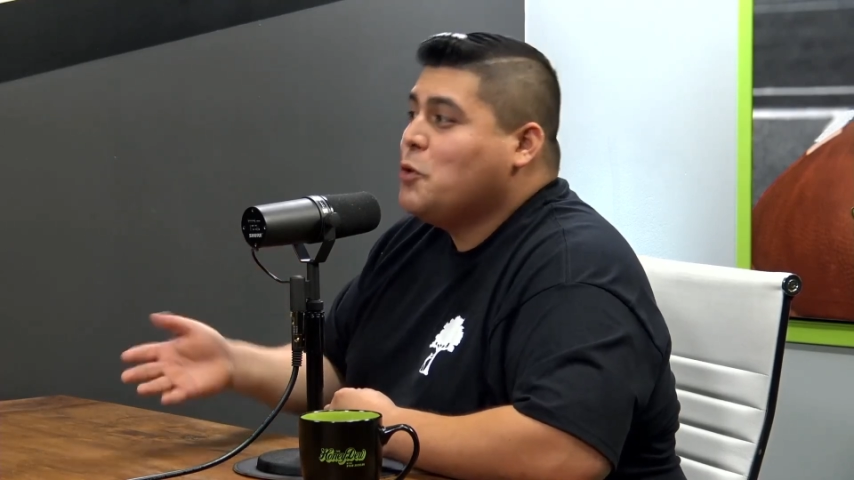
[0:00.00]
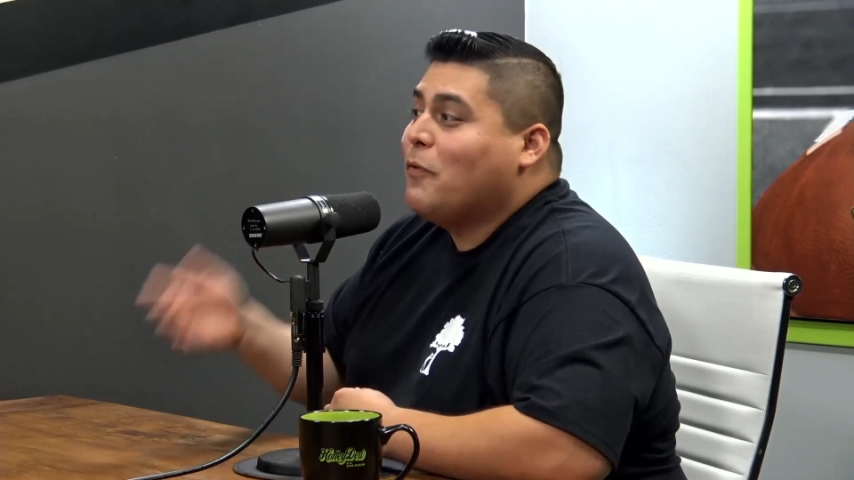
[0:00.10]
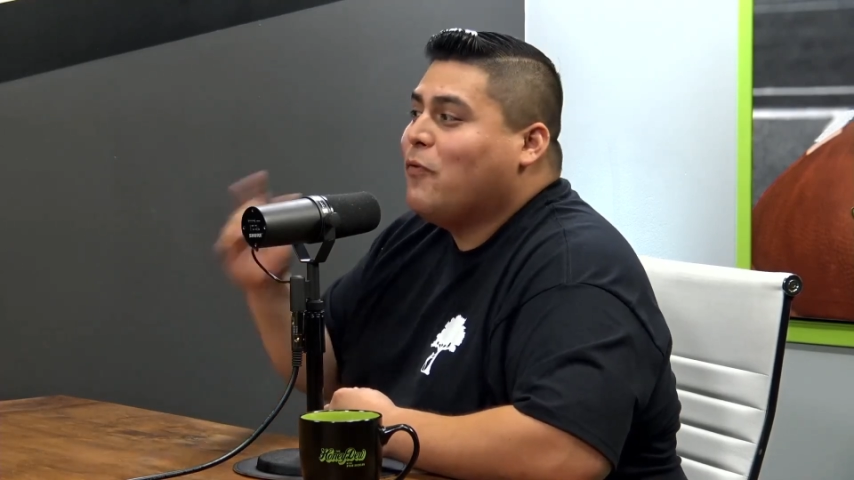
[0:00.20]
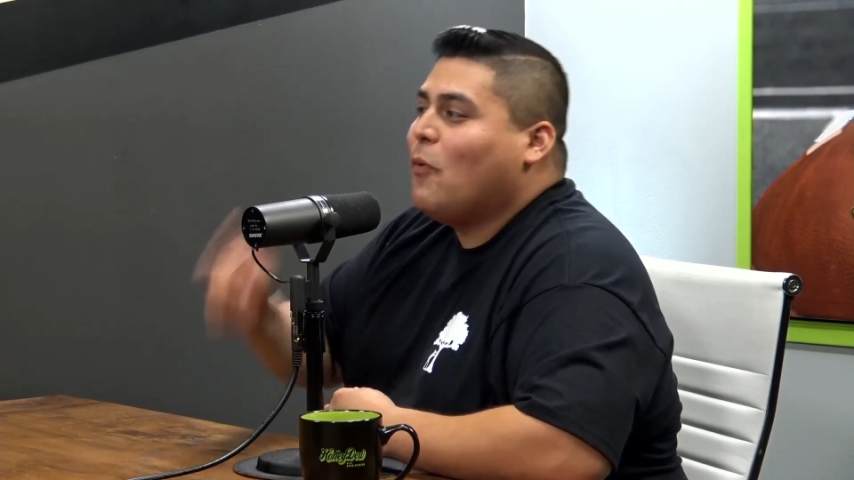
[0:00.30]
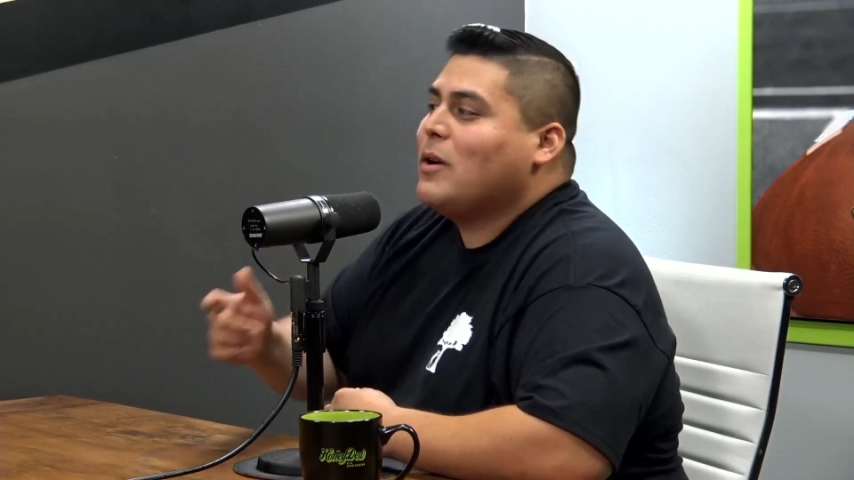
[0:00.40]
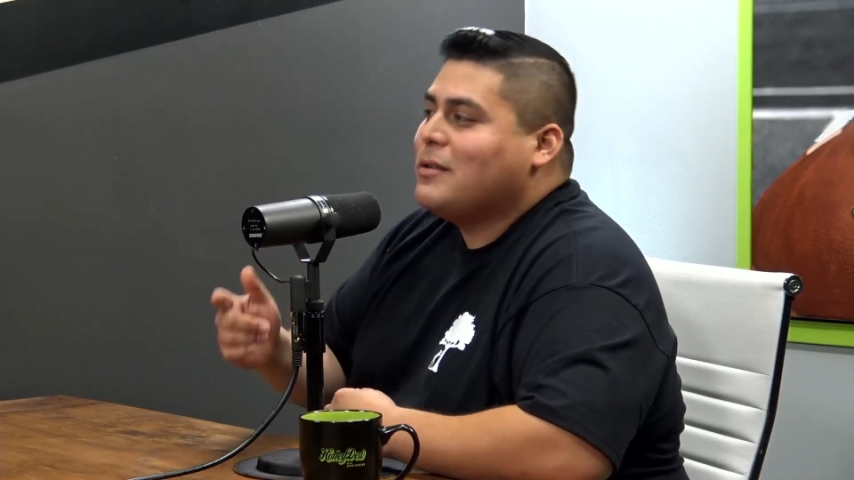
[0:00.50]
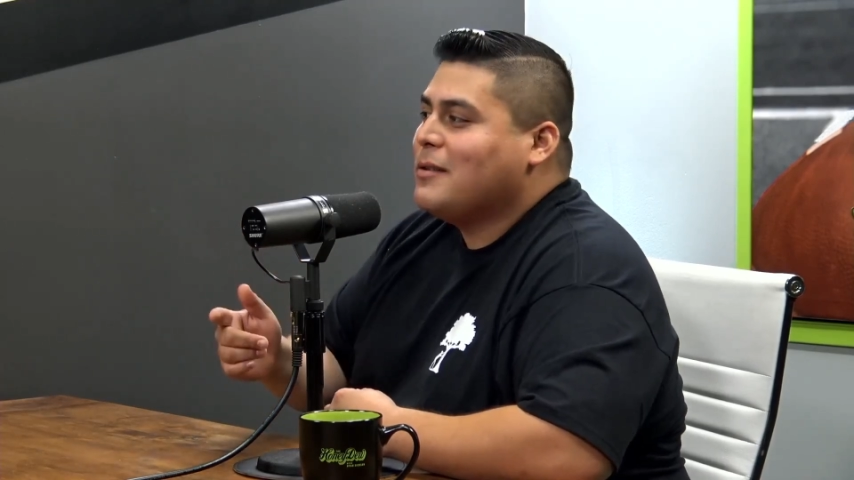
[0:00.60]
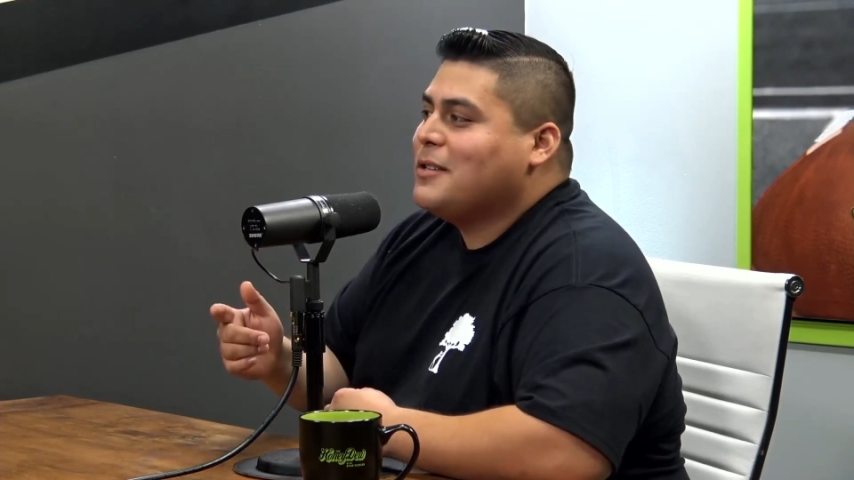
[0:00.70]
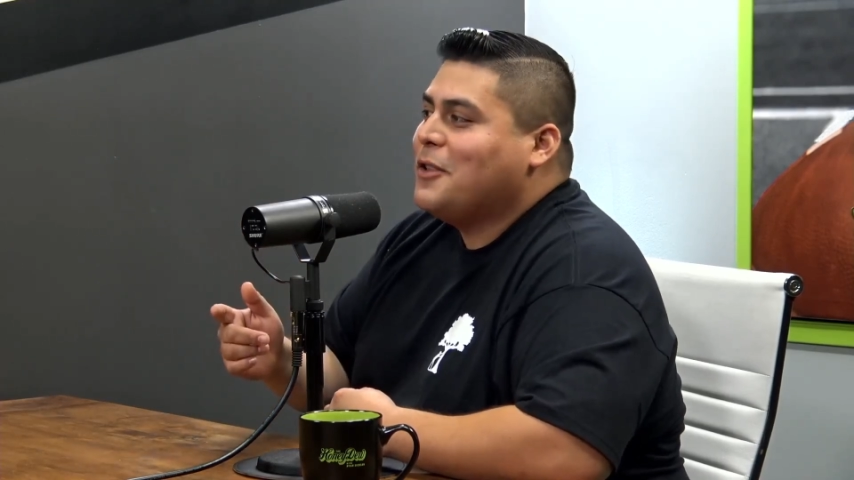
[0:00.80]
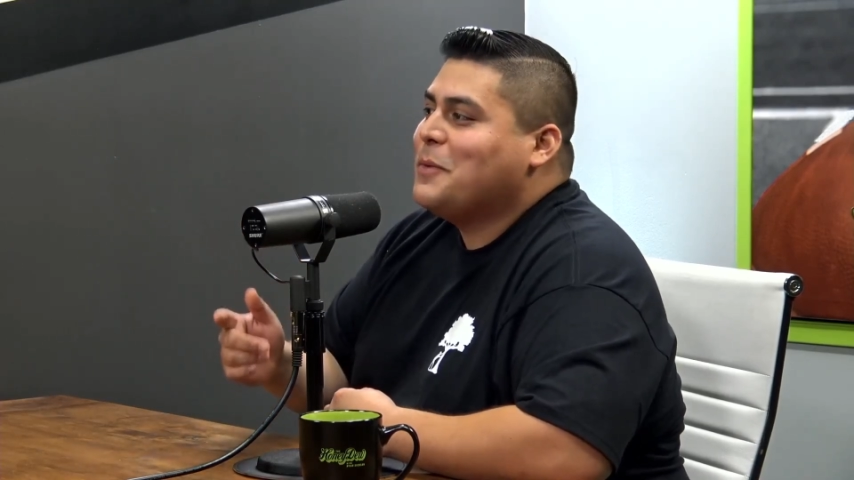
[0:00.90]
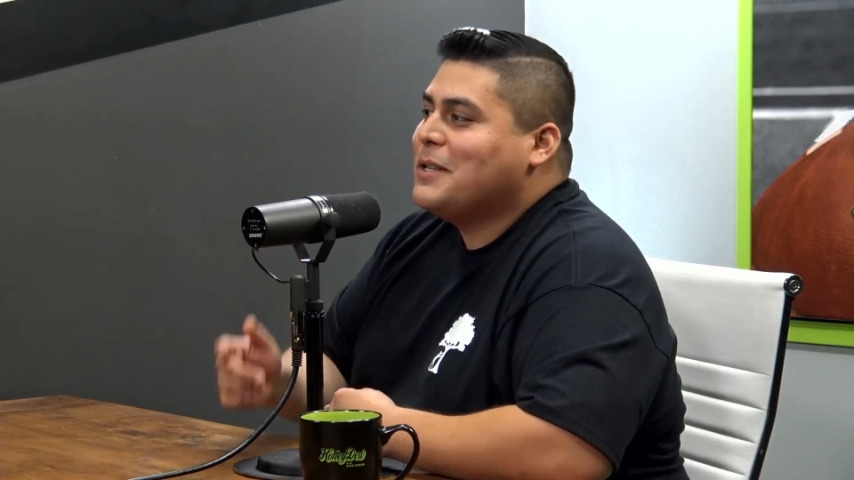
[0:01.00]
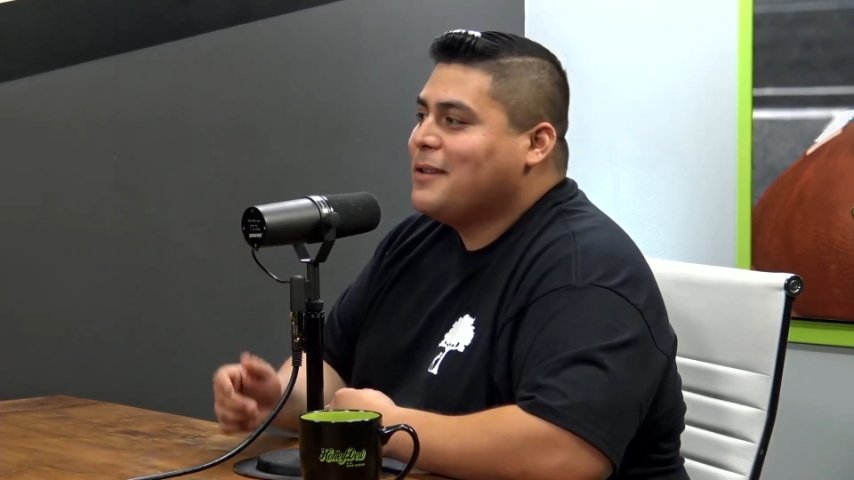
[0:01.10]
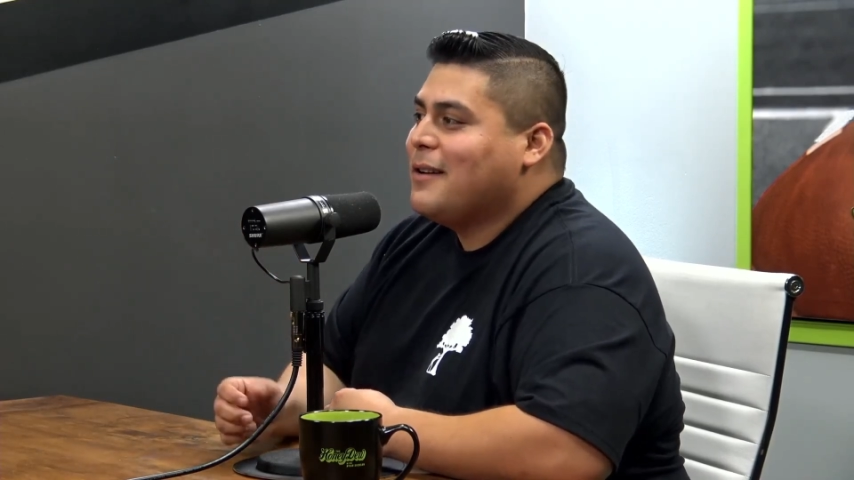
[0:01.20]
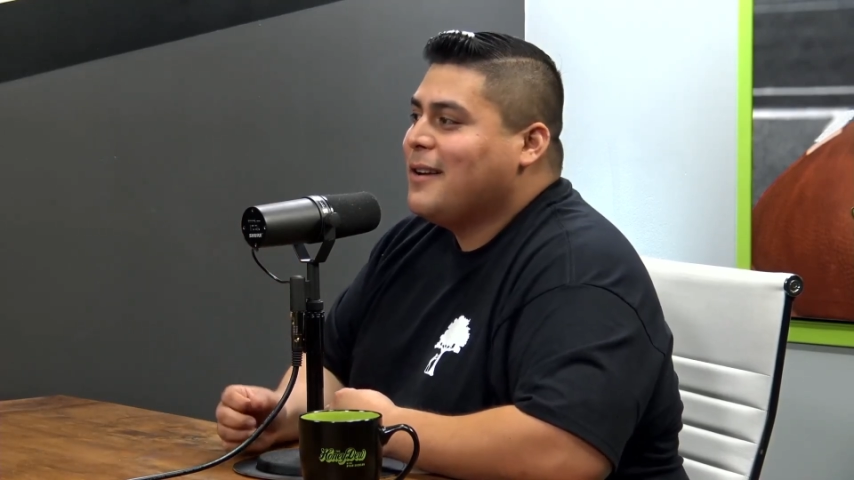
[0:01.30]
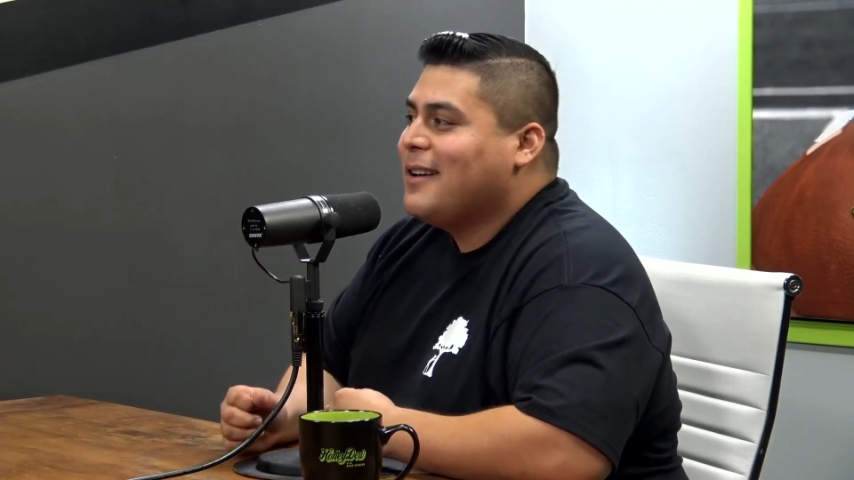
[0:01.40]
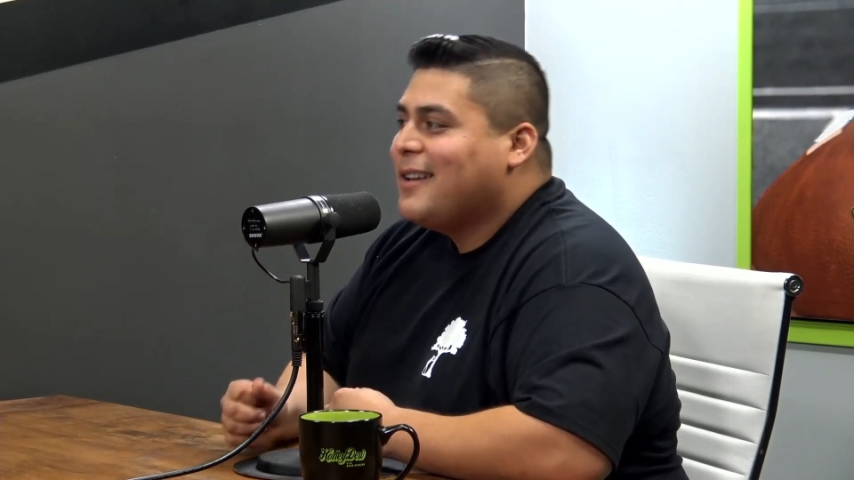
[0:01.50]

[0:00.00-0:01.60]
before I started selling weed. Sorry.